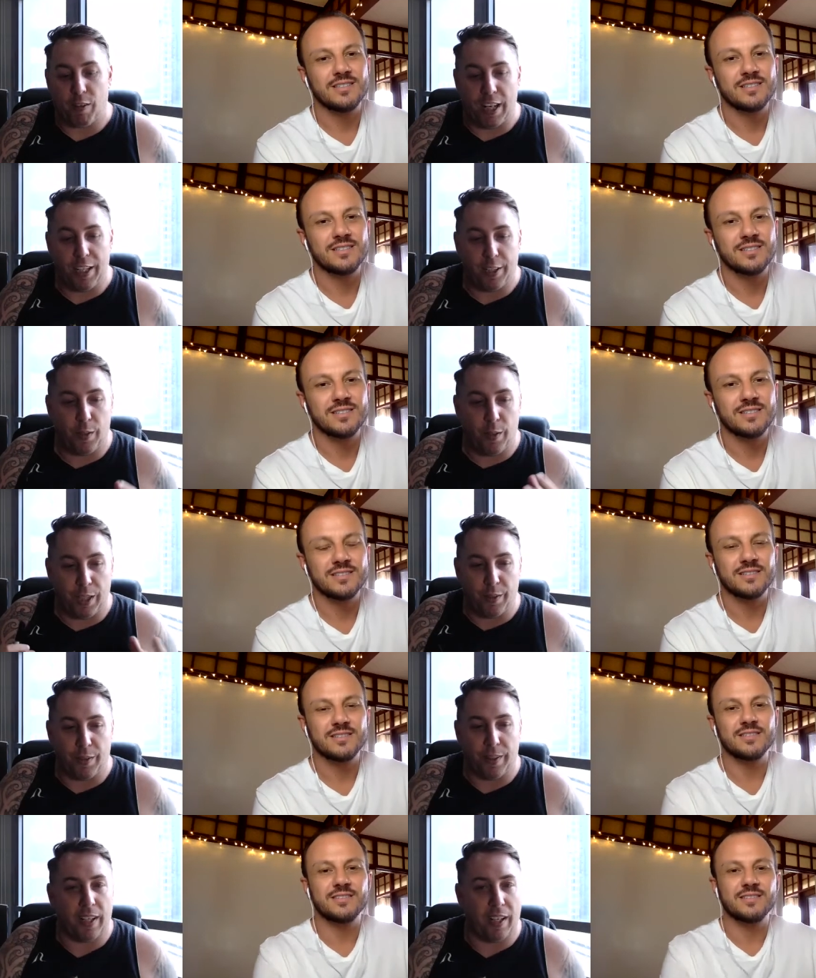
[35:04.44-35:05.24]
Speaker 1: do, I do
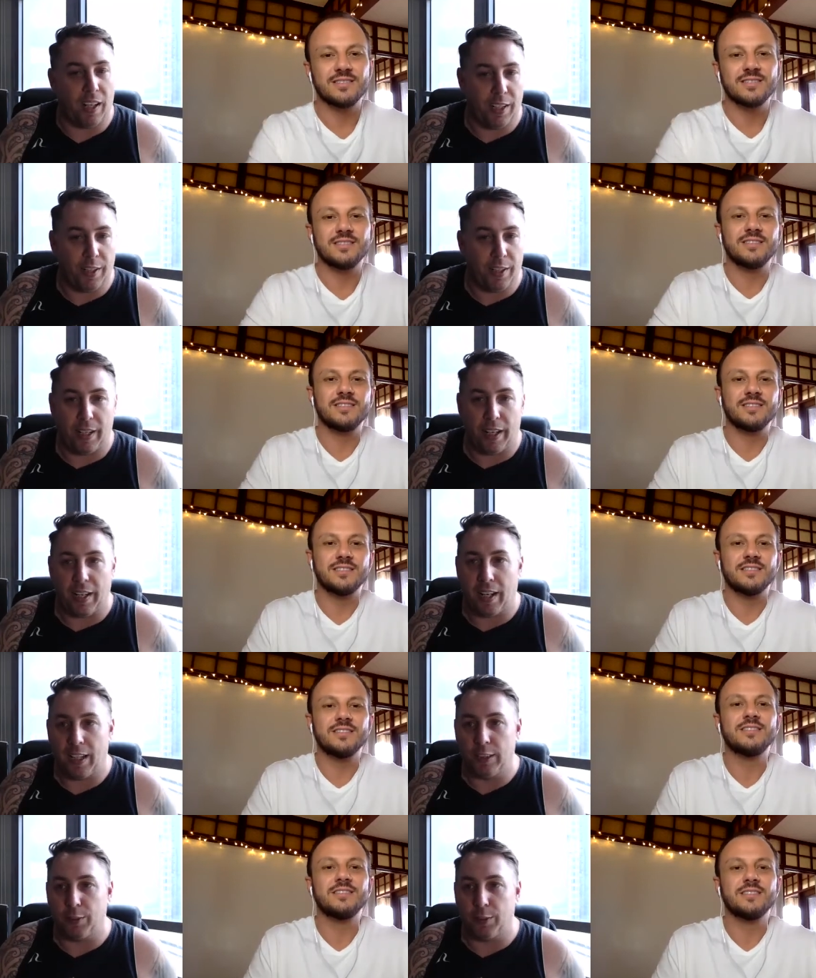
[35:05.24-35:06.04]
it, I do it at
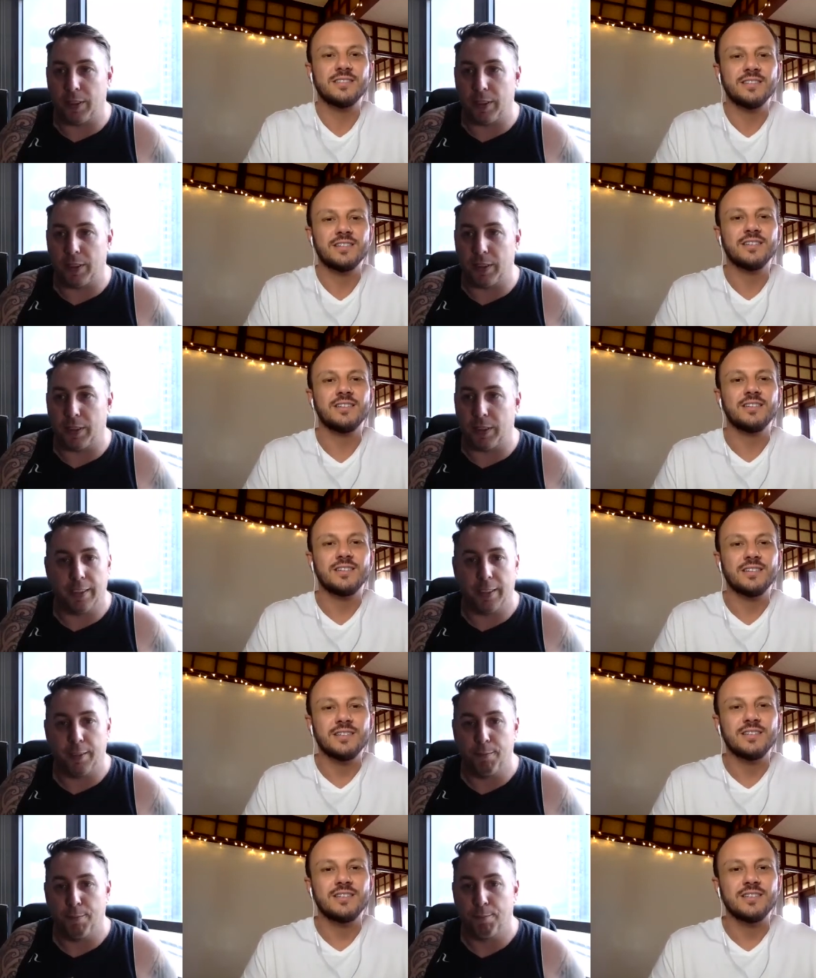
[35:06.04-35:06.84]
hundred percent.
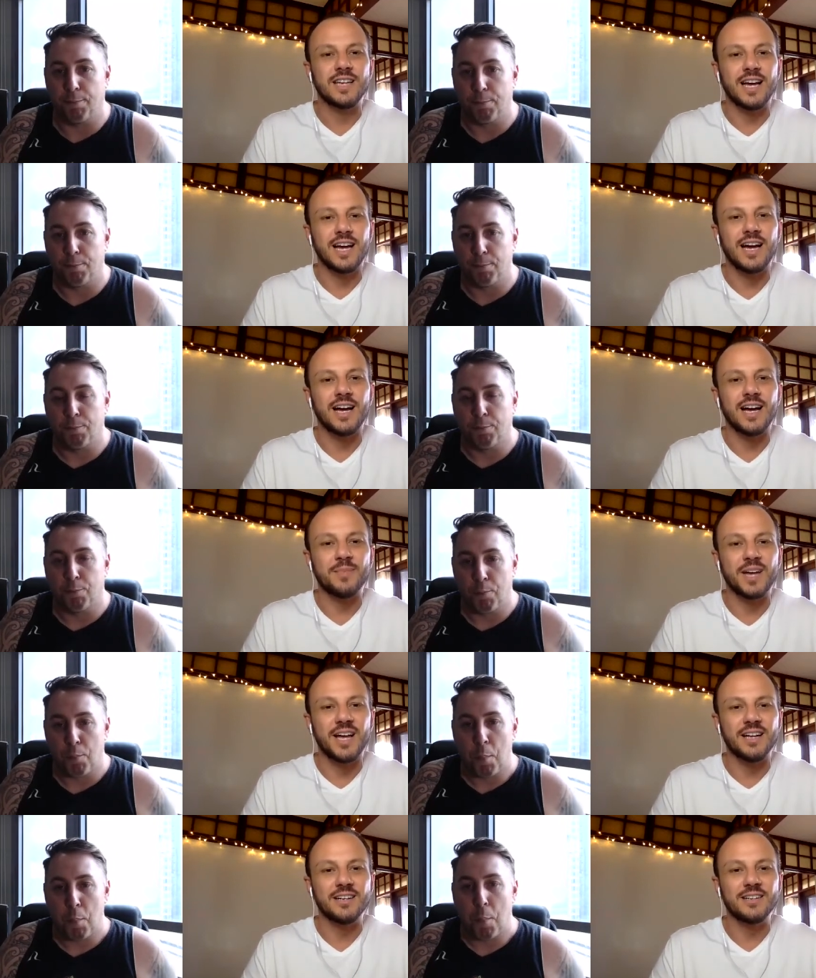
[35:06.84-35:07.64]
Speaker 2: Yeah,
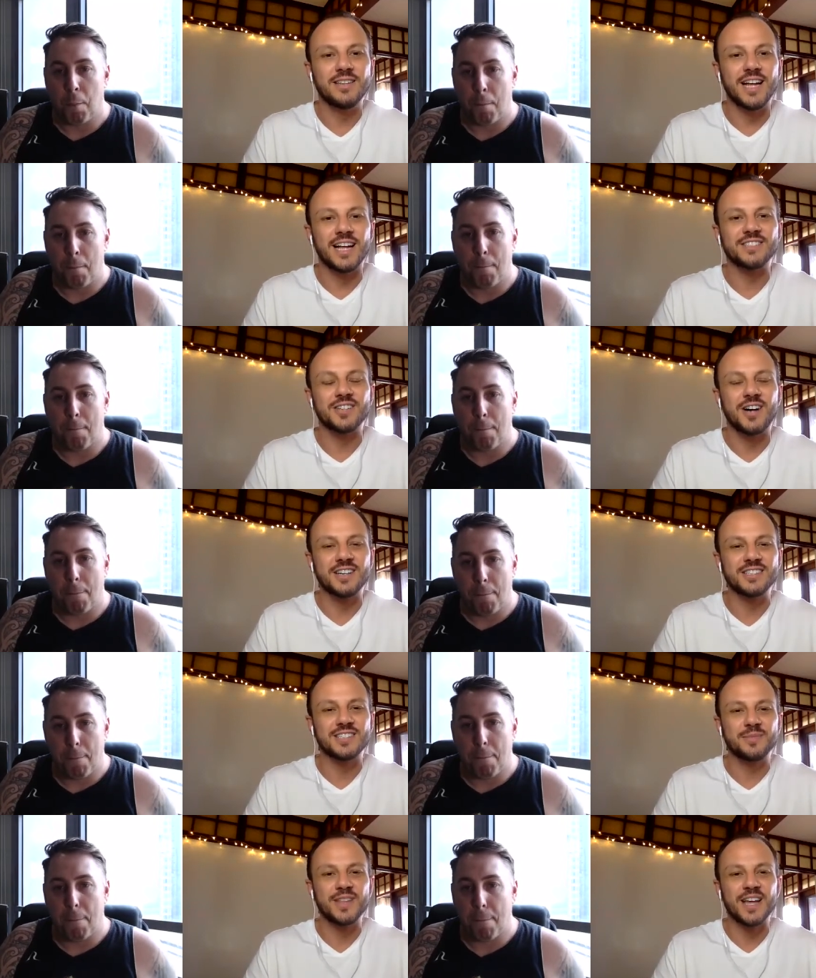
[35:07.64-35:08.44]
man, that's
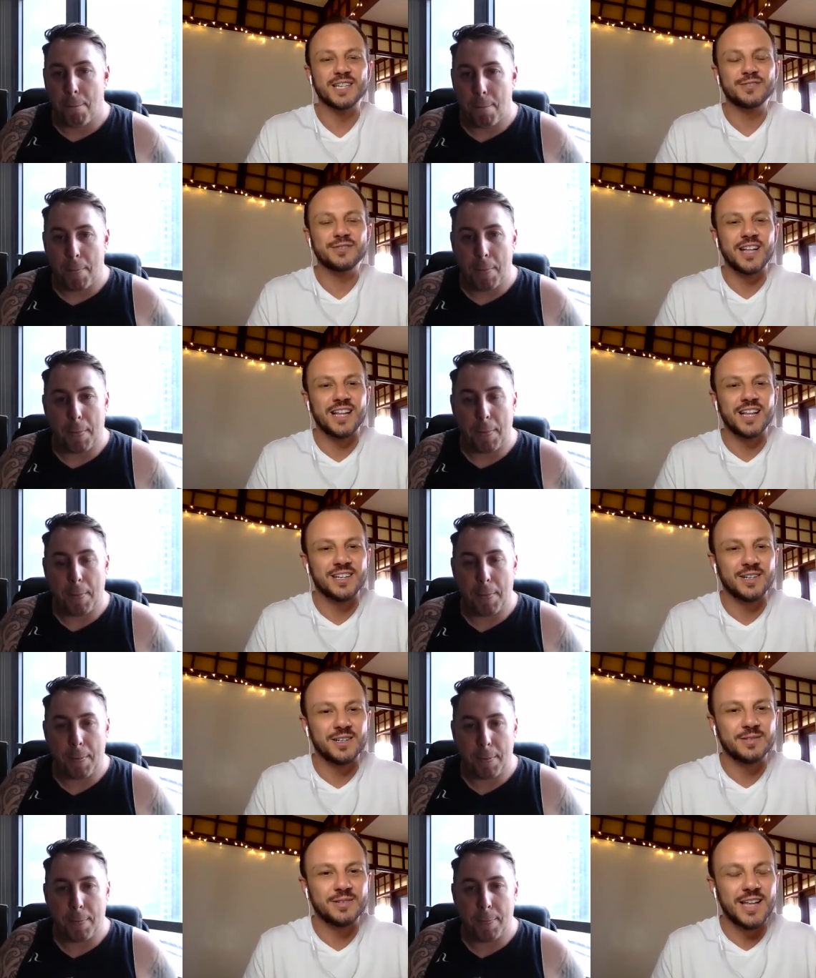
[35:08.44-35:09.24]
awesome. Thanks for that
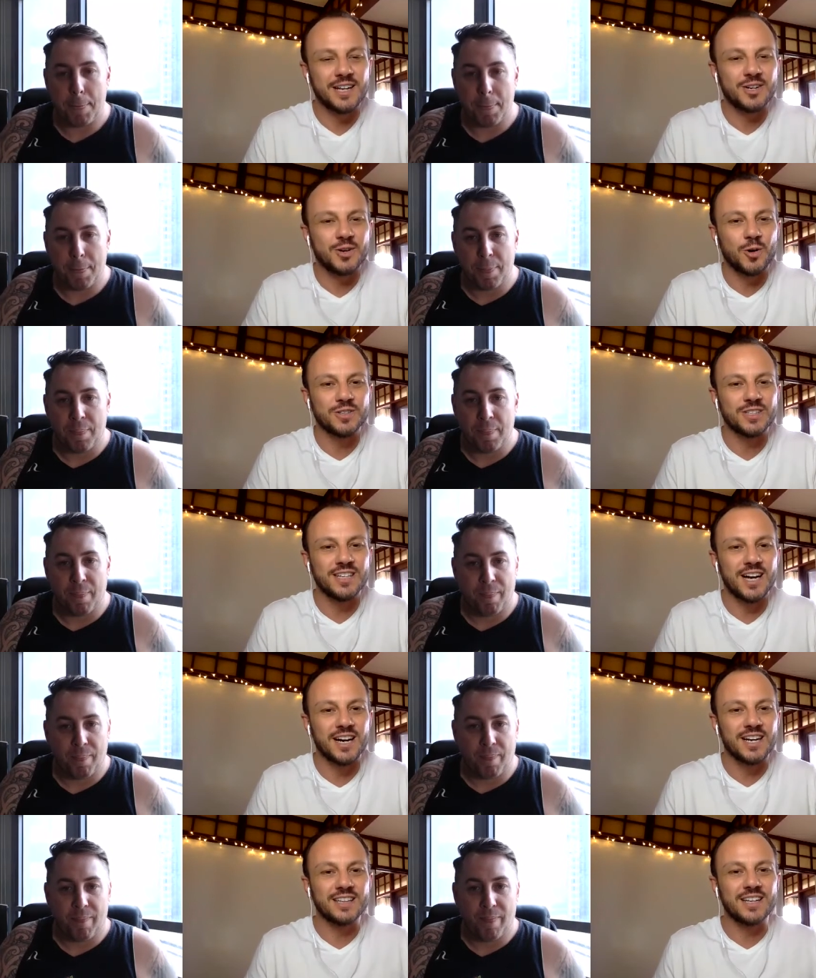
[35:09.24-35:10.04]
little that
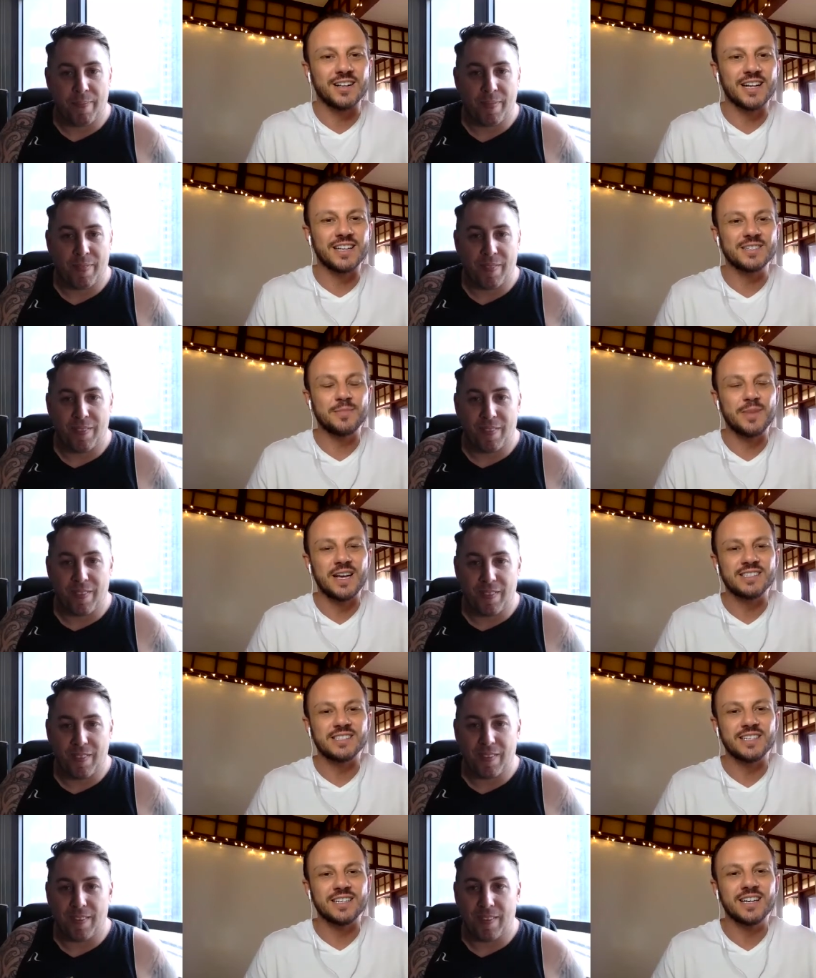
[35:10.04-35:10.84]
golden nugget there. That's
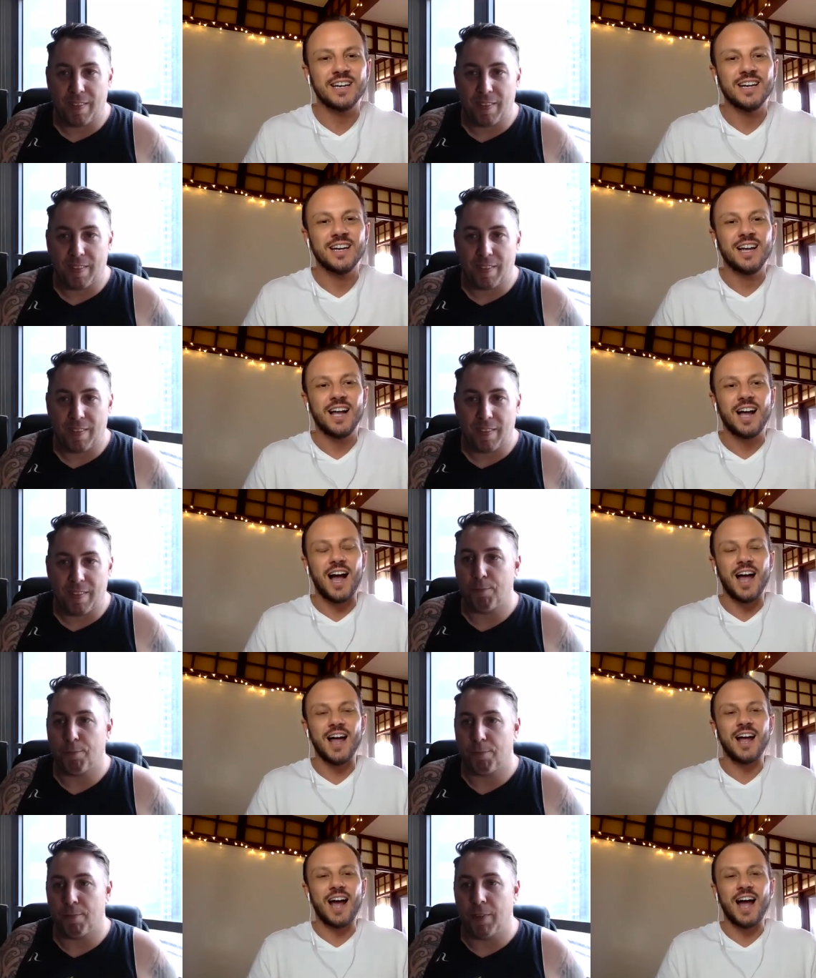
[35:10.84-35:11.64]
amazing.
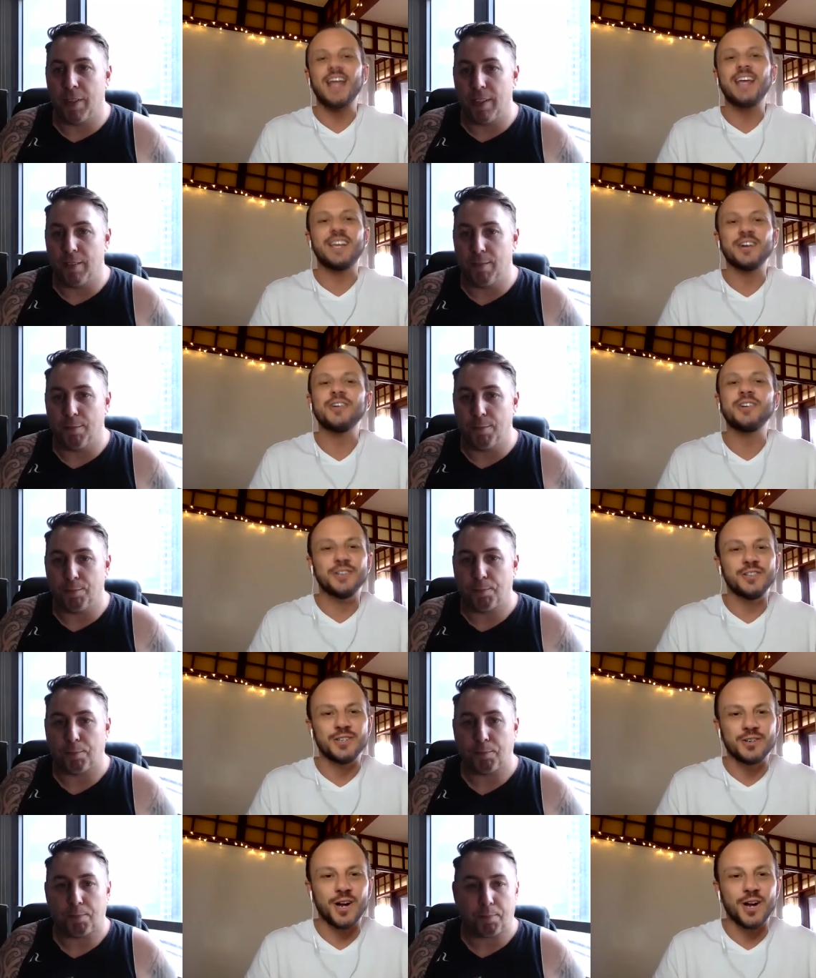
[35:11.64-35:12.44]
I, I hear you,
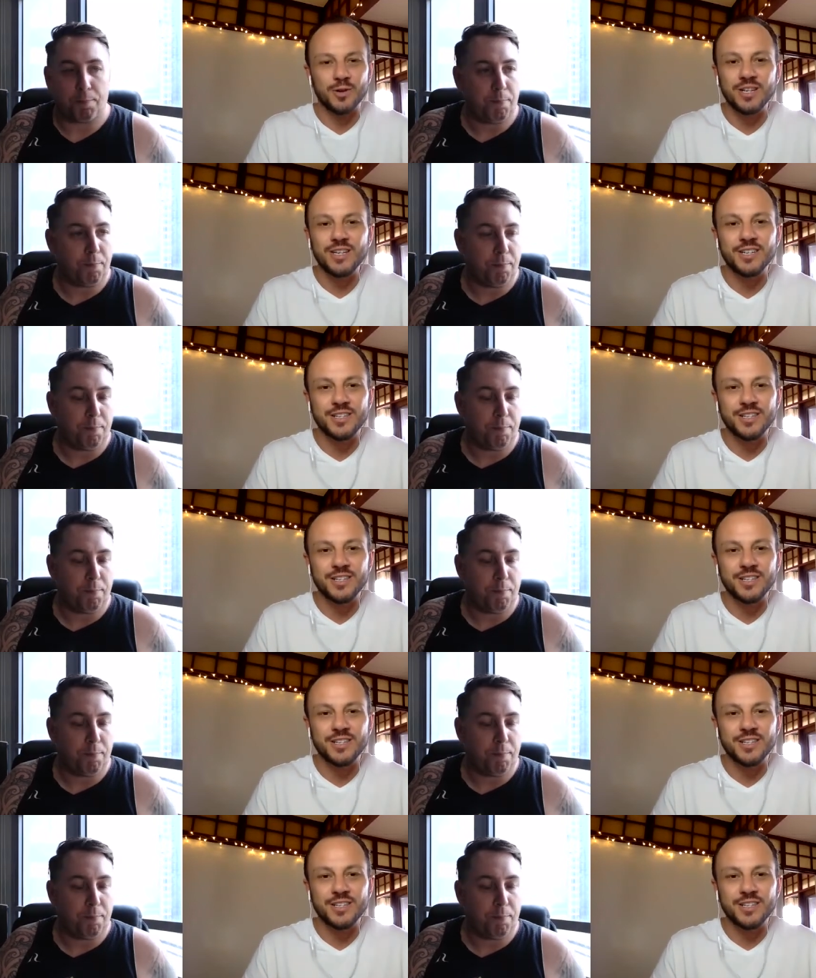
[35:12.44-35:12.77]
dude. I really